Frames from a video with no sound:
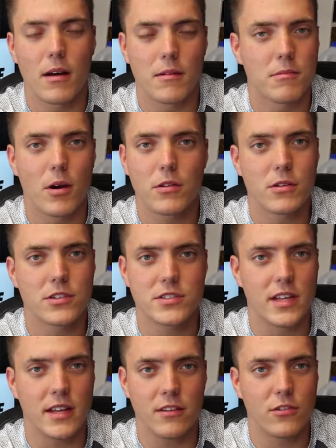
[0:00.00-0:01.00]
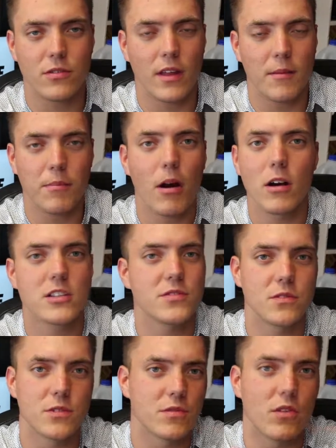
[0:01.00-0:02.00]
motors and parts
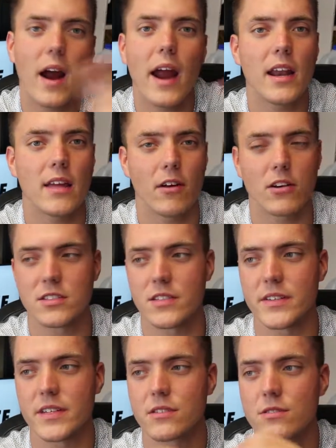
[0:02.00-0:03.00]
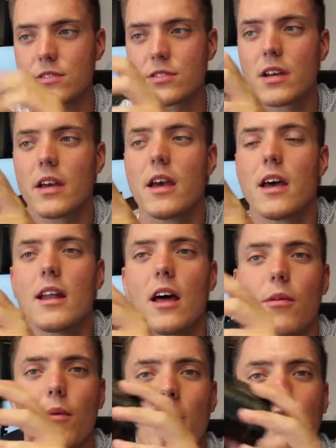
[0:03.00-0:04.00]
for a variety of RC vehicles.
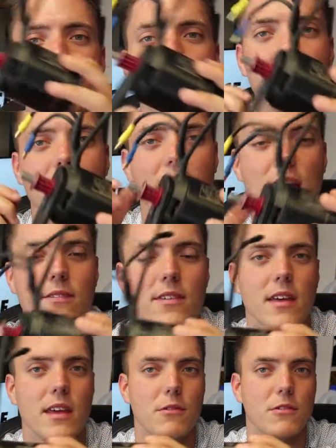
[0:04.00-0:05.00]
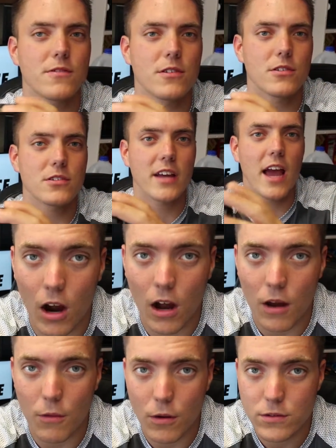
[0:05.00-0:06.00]
Now the 190 kV refers to
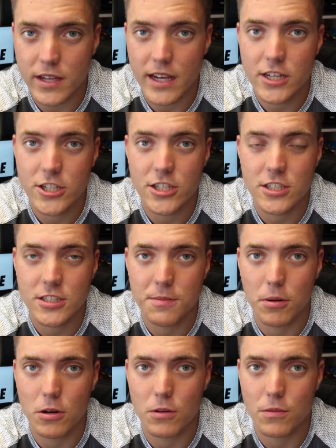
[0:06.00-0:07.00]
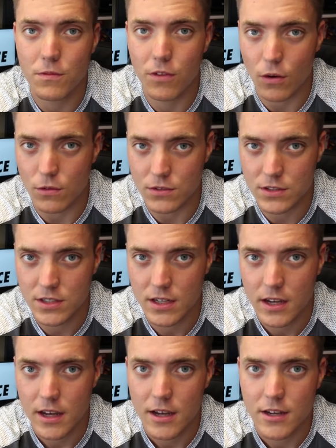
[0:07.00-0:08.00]
rotations per volt.
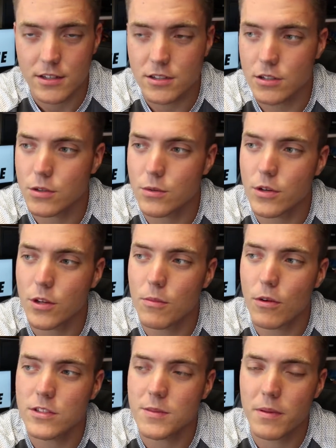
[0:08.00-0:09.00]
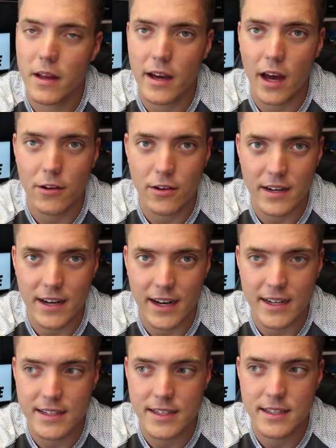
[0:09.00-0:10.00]
So when you multiply
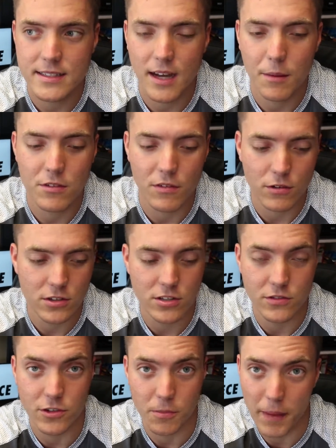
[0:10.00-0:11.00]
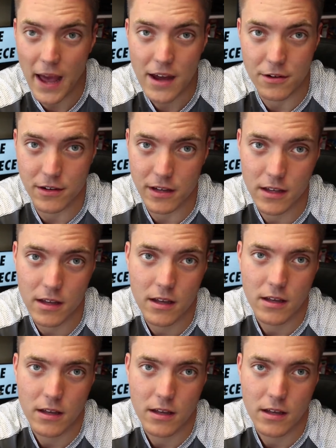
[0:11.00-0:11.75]
190 times the voltage of your battery,